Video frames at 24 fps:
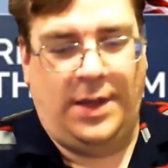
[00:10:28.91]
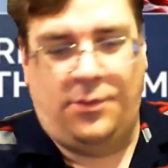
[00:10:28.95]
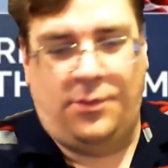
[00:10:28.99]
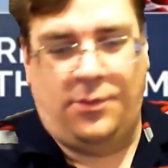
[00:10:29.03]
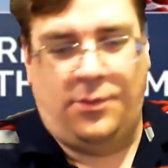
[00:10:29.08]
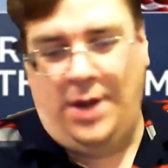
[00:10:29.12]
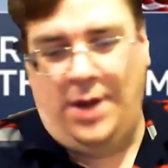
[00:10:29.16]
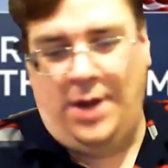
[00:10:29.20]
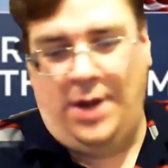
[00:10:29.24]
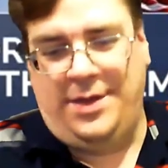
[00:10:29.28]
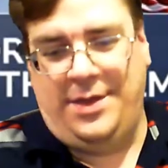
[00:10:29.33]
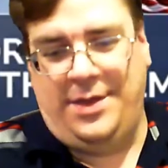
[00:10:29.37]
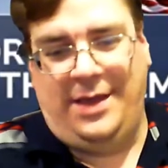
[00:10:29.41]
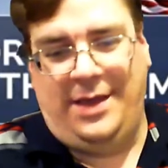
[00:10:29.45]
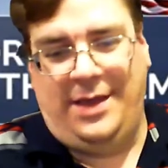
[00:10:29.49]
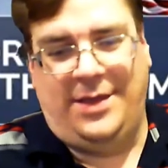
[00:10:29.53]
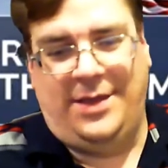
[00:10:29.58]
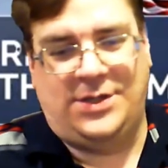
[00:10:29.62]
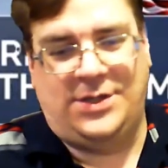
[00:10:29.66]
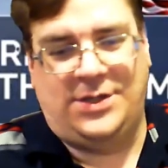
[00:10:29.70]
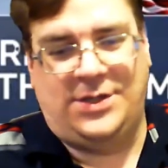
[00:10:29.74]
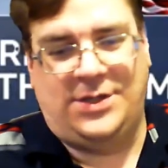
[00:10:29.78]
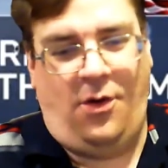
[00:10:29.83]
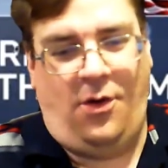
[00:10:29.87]
what do you think of
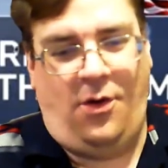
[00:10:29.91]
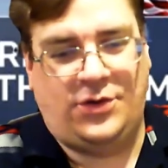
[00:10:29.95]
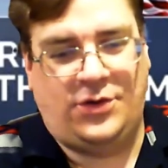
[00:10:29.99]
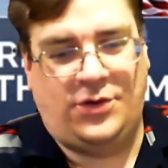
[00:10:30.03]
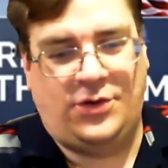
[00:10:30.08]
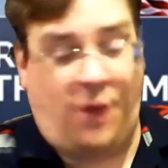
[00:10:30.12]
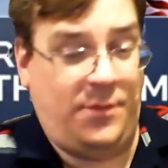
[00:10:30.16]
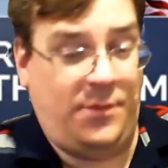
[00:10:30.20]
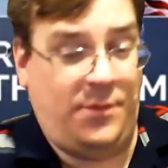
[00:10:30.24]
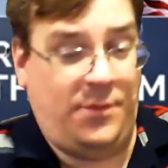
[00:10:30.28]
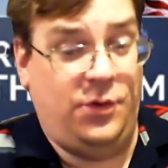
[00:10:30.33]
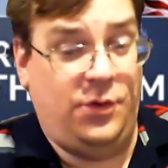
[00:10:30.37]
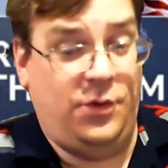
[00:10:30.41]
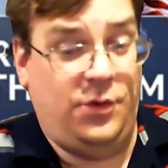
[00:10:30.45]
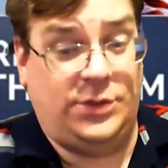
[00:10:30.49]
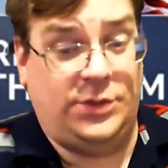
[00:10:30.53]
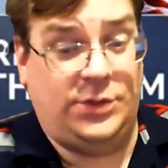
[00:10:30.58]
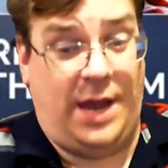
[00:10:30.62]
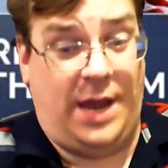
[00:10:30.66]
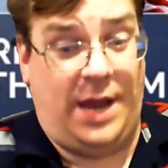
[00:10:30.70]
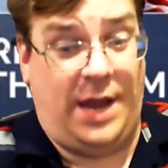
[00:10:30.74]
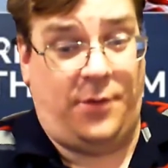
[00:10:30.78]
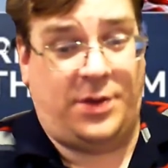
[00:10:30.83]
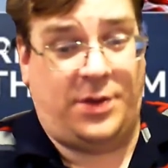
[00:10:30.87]
this whole Trump News
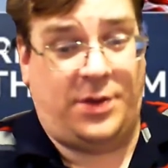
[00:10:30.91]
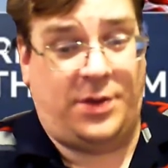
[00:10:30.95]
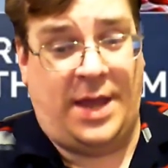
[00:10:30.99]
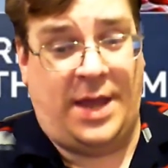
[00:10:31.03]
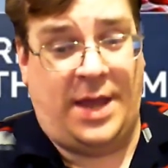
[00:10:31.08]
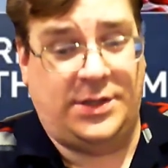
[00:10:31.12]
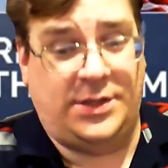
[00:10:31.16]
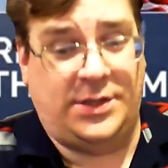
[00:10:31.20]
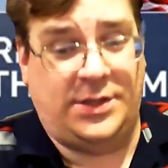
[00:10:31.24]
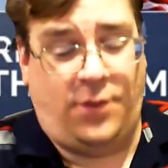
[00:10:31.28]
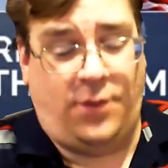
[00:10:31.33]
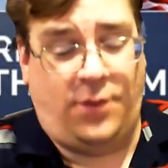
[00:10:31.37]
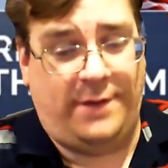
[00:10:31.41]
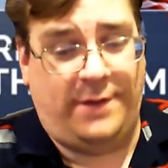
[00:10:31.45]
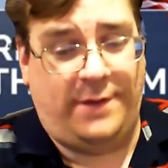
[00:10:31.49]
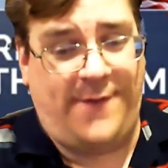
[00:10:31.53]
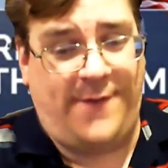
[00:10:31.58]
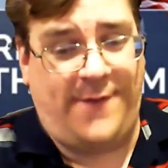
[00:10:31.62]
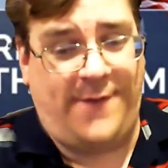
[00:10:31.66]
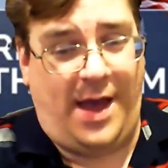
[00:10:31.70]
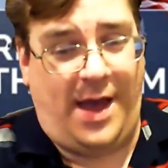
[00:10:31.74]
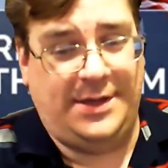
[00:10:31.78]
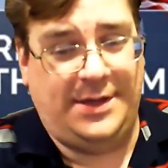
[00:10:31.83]
Network that he's going to find?"